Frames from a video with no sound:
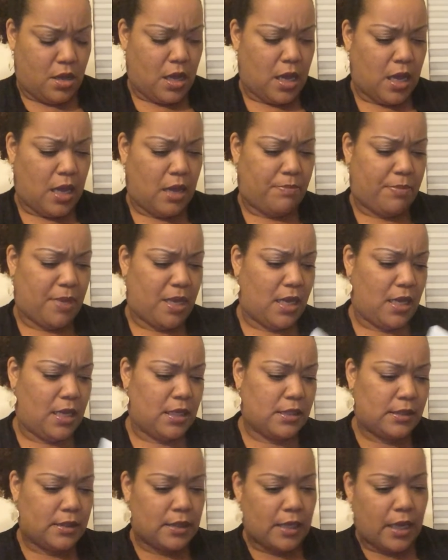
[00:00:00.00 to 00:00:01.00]
a
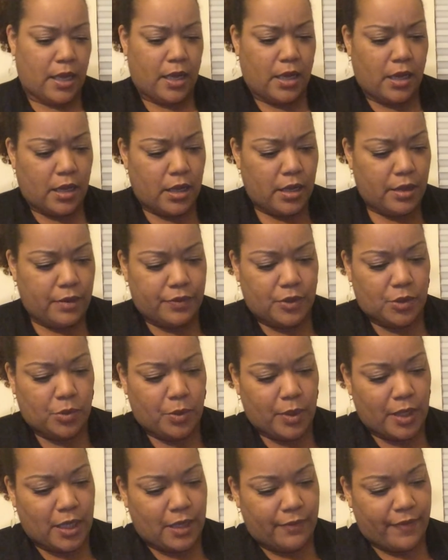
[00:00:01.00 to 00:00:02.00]
piece of
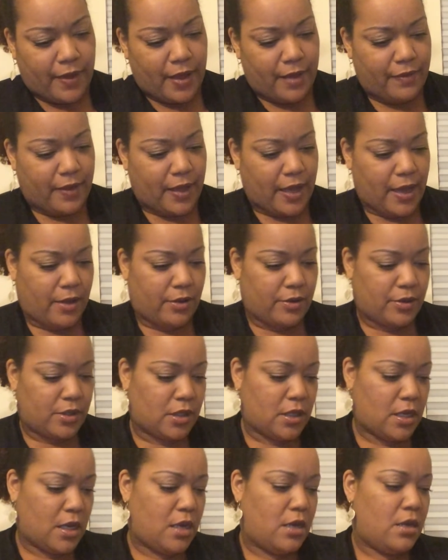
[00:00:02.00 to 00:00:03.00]
25 count
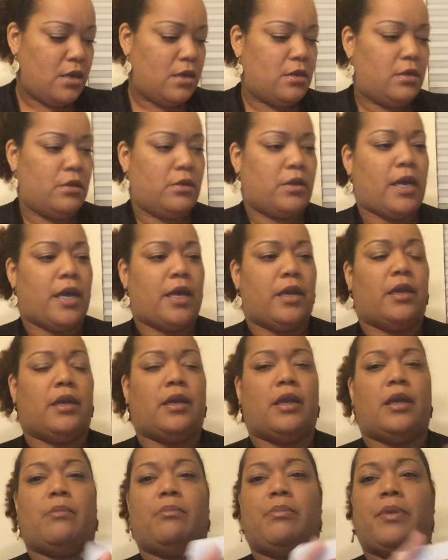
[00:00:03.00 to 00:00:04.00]
Lugana
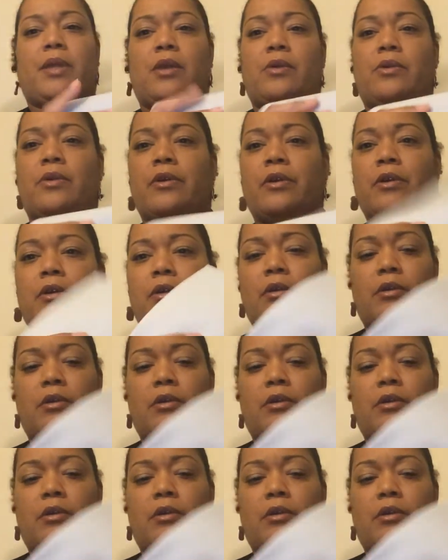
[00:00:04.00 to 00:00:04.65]
in pewter.